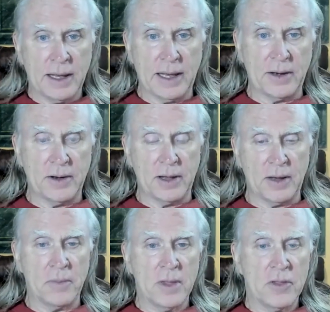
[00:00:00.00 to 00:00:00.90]
and
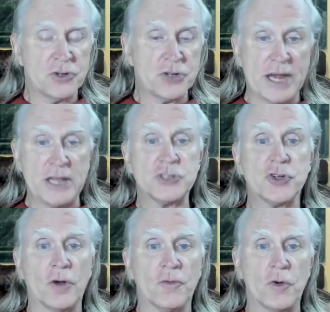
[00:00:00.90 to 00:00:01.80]
uh, the Chinese
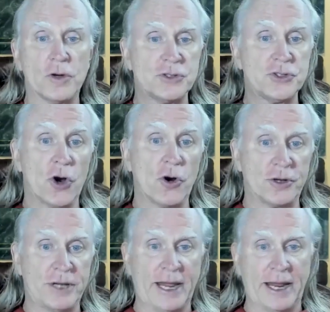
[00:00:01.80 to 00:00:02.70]
term for it is
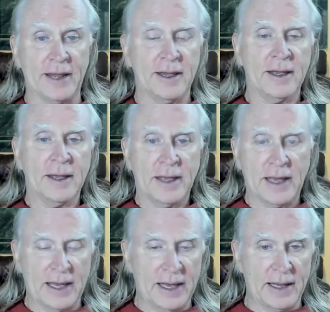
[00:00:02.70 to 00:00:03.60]
Zhong Ding,
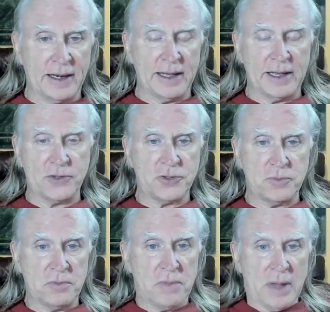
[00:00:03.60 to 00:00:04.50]
and it's
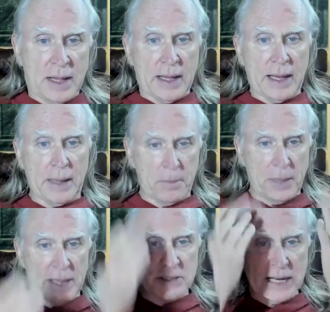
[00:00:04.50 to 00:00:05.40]
and
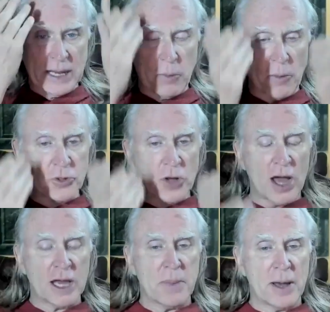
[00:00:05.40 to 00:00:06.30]
basically what we're
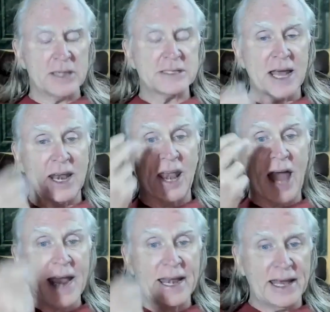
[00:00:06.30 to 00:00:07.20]
talking about is
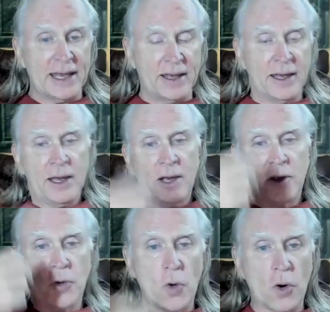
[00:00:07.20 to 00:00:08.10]
aligning
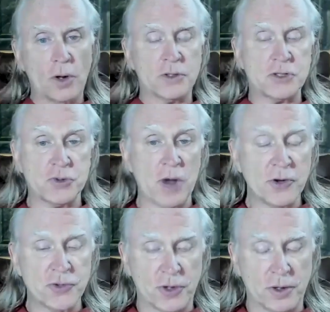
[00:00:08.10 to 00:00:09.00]
your
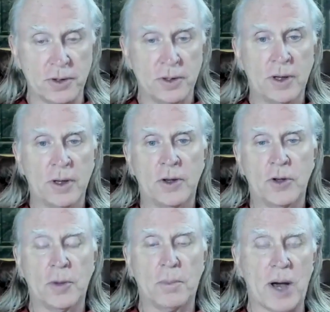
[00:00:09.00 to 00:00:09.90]
structure,
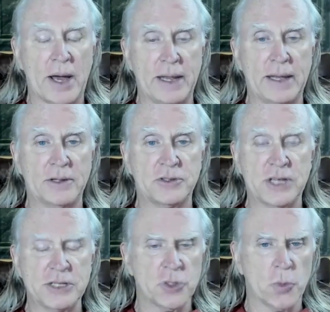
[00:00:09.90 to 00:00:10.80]
your body, in
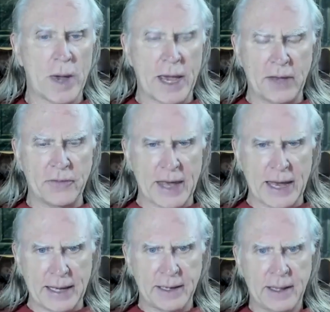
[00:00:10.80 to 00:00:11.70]
such a way
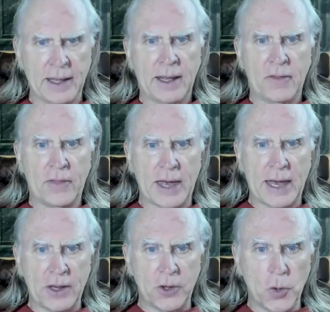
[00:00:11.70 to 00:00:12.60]
that
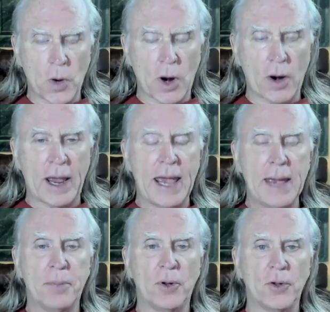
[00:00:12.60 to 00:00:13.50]
that you are
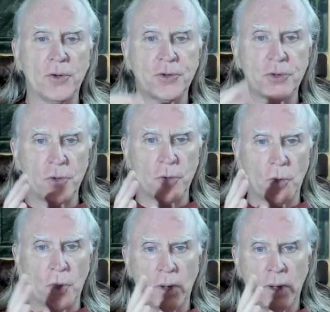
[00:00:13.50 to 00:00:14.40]
able
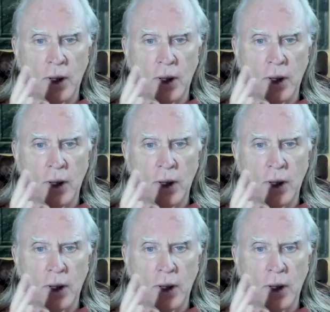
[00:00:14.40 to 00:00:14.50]
to